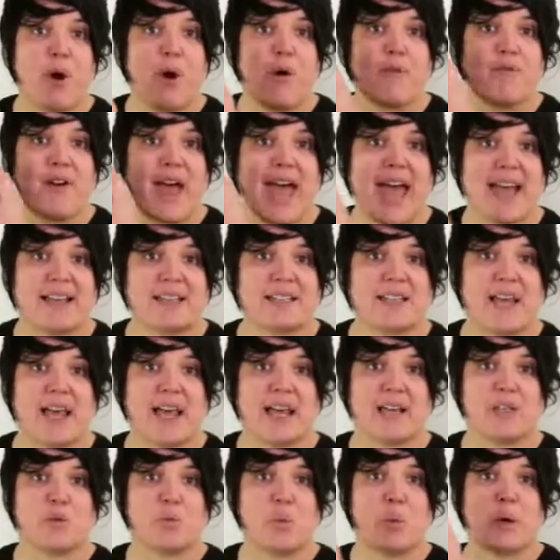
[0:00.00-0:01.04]
of
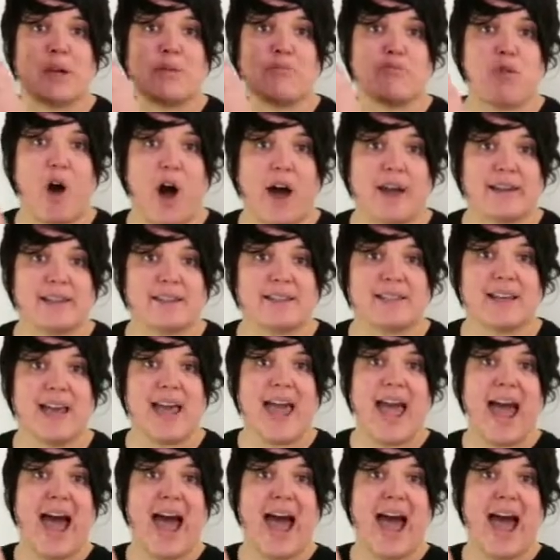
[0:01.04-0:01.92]
essays we write